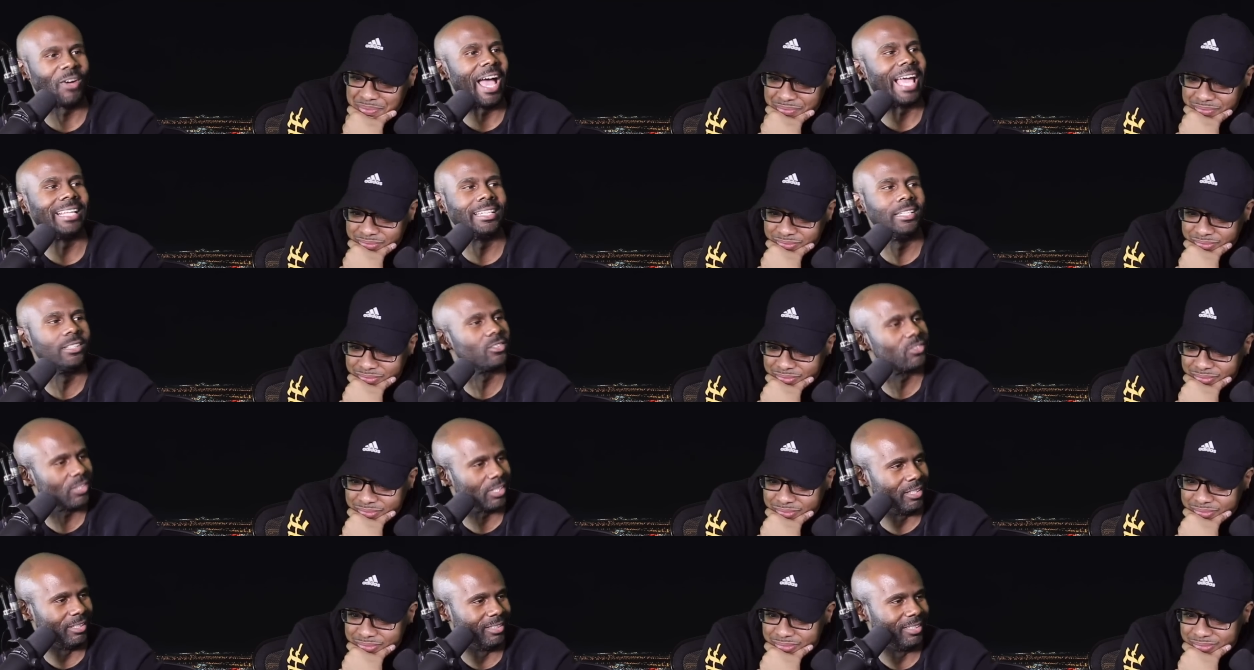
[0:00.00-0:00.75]

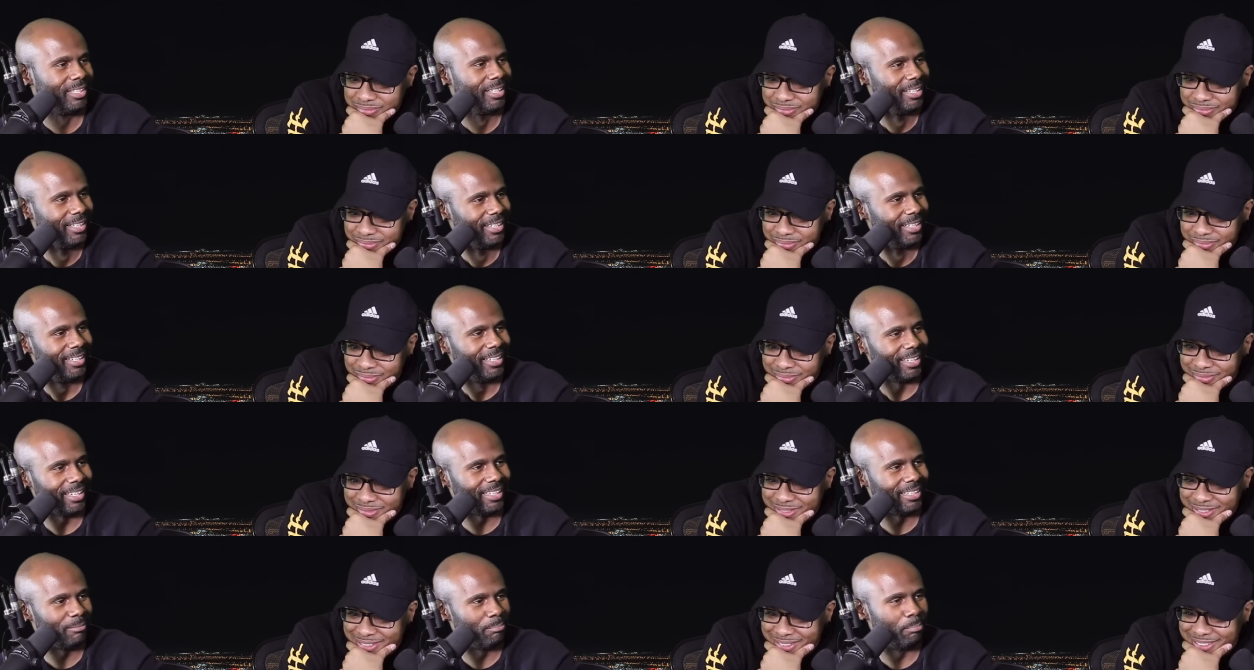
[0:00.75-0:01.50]
Speaker 1: violence and
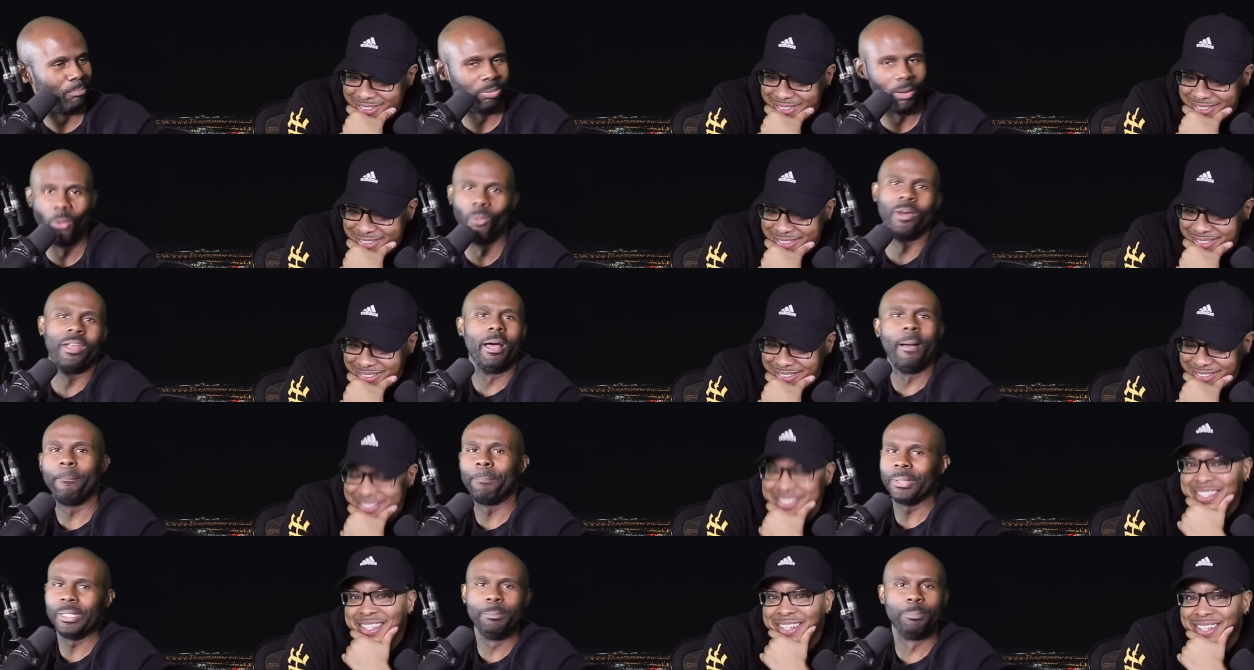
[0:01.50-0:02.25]
and blowing
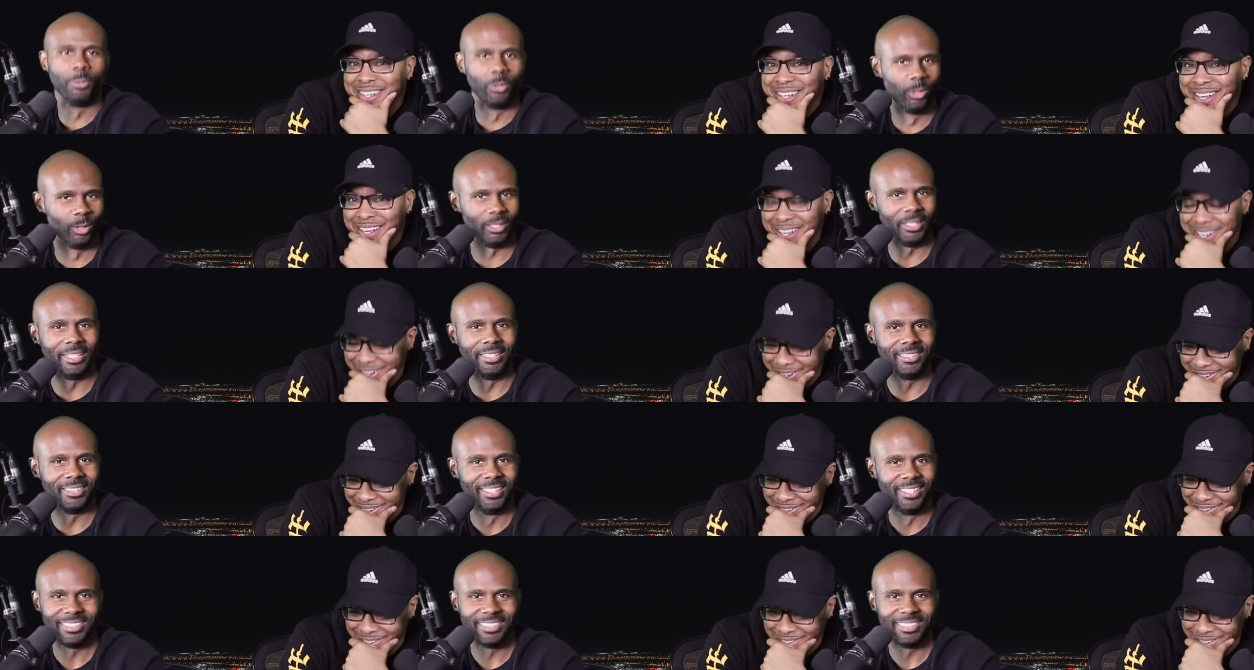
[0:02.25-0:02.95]
up people, and